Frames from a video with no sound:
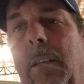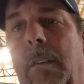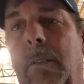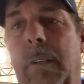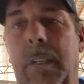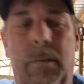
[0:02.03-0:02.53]

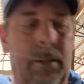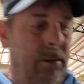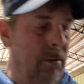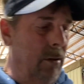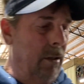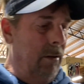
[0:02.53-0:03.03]
Well, what's
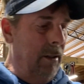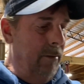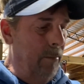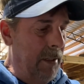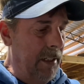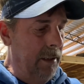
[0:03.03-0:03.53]
going on,
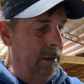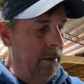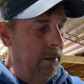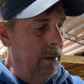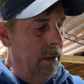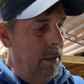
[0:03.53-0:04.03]
everybody?
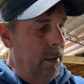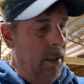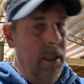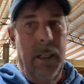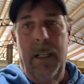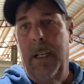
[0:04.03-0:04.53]

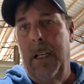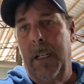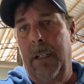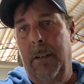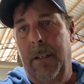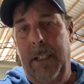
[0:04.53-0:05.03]
I
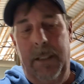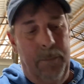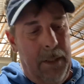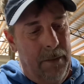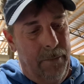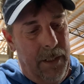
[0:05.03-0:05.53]
know I ain't
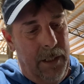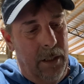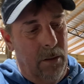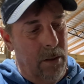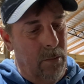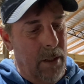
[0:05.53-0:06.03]
made a
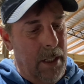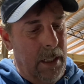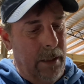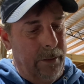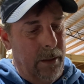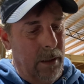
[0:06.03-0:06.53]
video in a while,
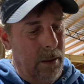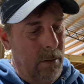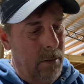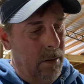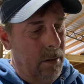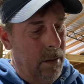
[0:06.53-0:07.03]
so
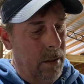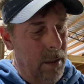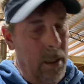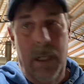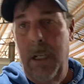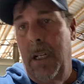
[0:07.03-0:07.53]

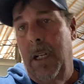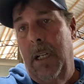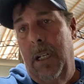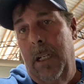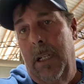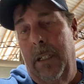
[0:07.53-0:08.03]

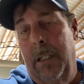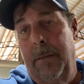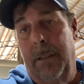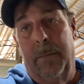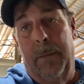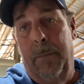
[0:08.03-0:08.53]

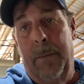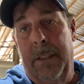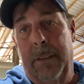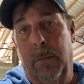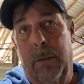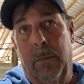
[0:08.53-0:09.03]
just been
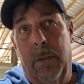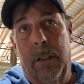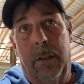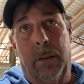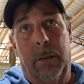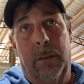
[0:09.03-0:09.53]
busy with
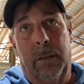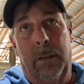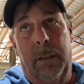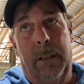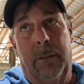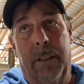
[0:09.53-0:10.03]
work,
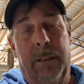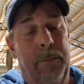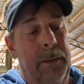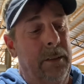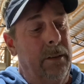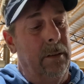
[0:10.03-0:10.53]

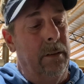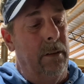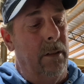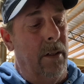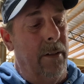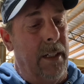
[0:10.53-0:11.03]
Christmas,
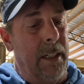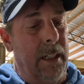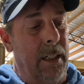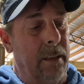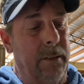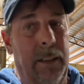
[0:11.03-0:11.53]
all that
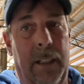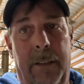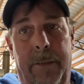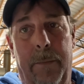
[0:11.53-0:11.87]
kind of stuff.